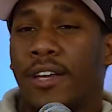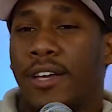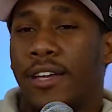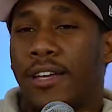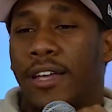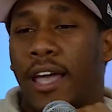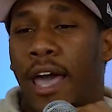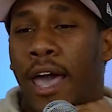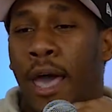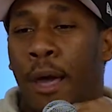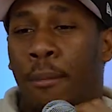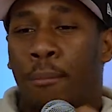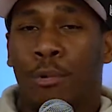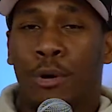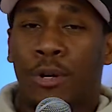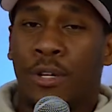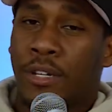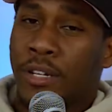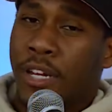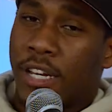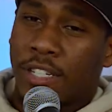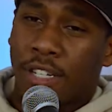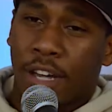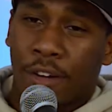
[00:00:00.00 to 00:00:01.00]
And Brooklyn
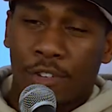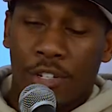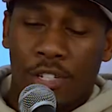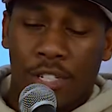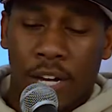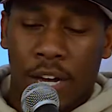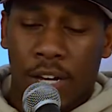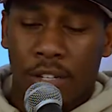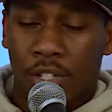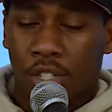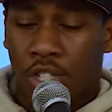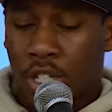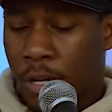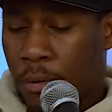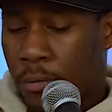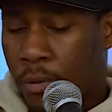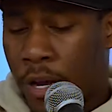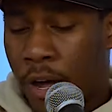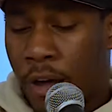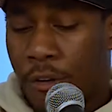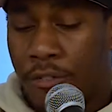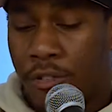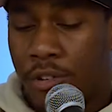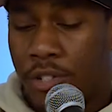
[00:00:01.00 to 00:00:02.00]
Nets have decided to shut him
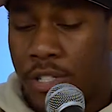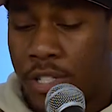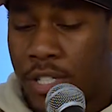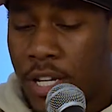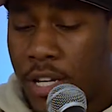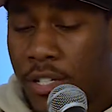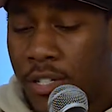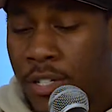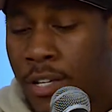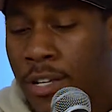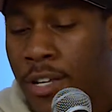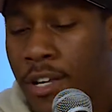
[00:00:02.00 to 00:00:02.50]
down for the season.